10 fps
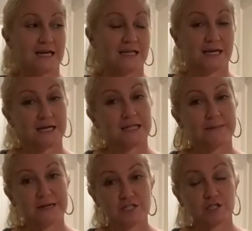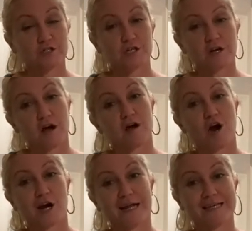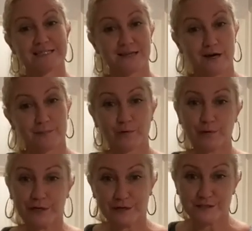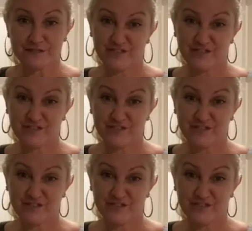Luckily, my children got carne asada burritos for